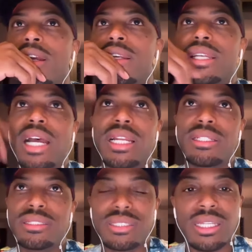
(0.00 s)
and I
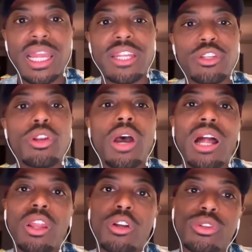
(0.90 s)
said, hey, do you know how
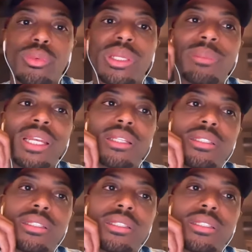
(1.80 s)
long 3 minutes